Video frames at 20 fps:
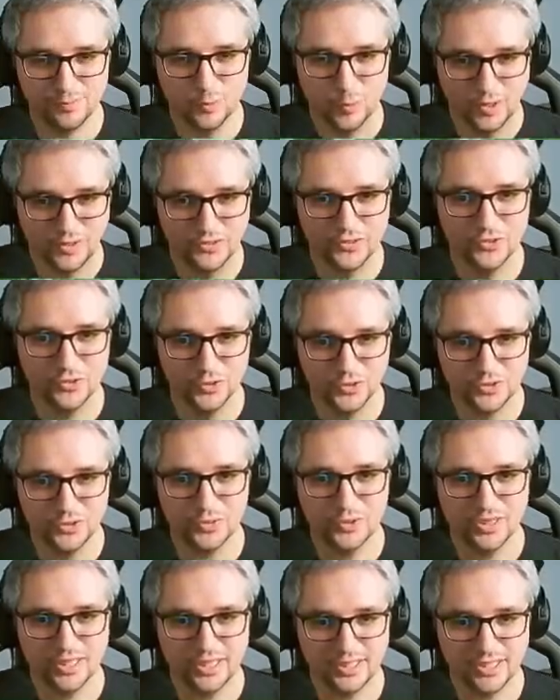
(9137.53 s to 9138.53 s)
One Zone
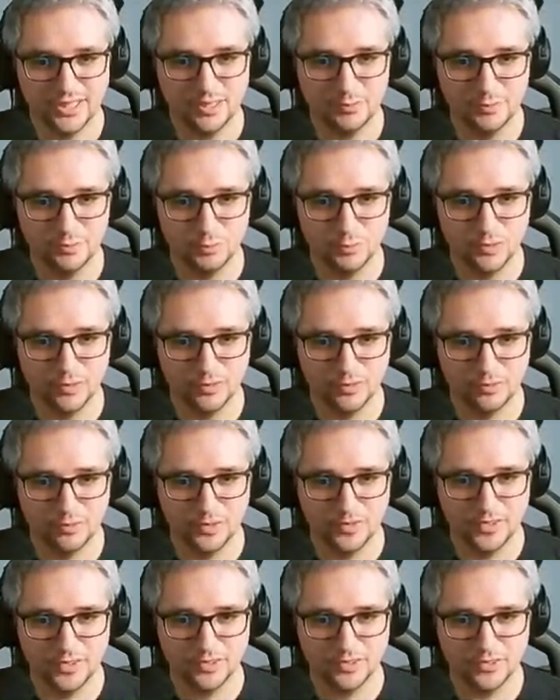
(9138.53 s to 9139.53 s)
3, I keep
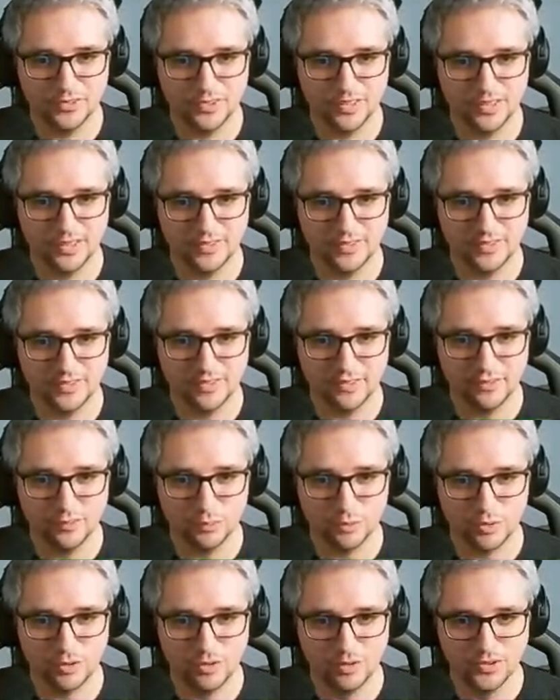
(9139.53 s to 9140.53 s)
wanting to say that this
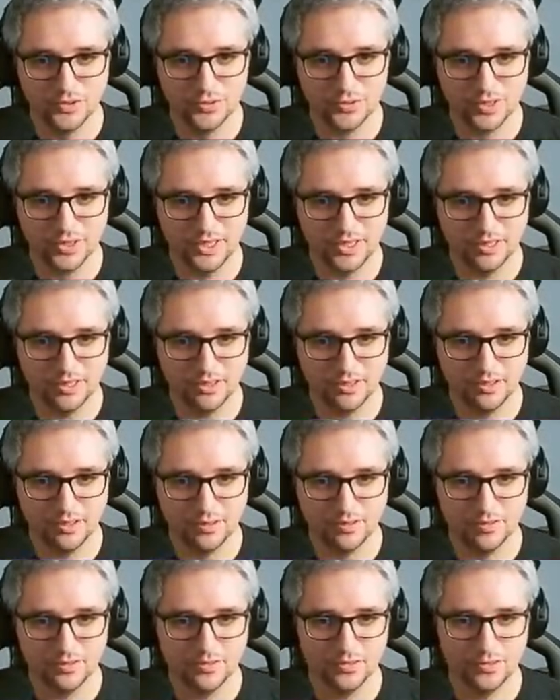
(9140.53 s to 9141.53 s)
is World 3
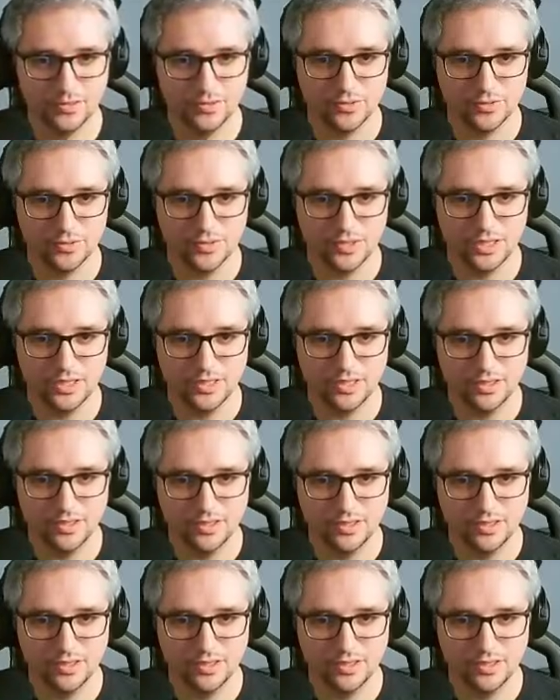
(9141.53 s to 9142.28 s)
uh, on Zone 3.